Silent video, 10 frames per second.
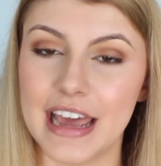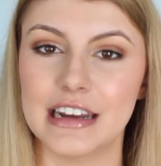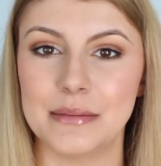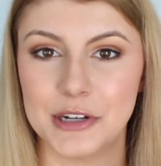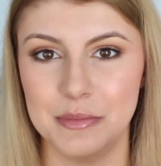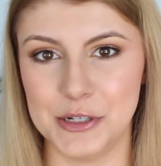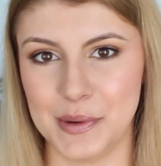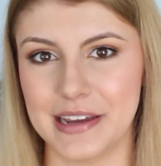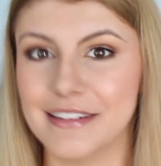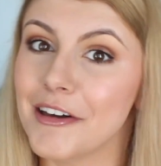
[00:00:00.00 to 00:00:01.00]
and I'm going to be
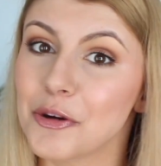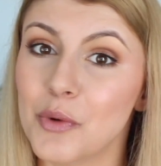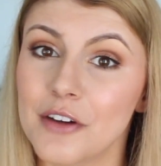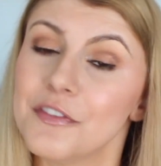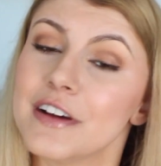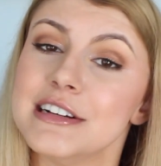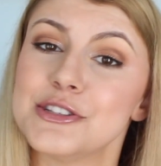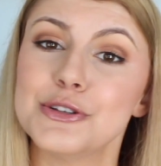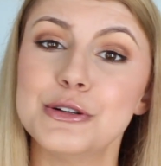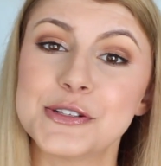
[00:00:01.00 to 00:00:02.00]
doing another one very
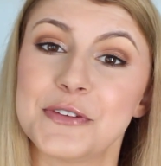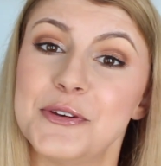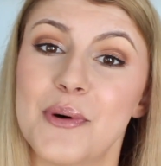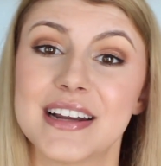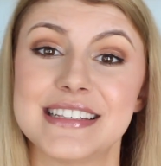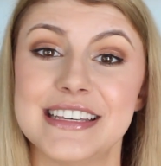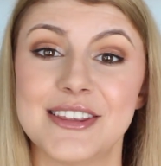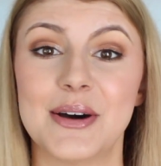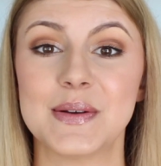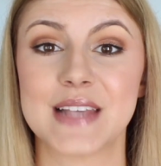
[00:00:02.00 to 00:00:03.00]
soon, so if you want to see
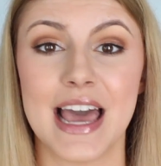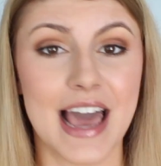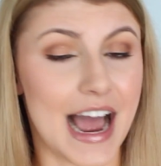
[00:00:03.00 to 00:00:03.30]
those,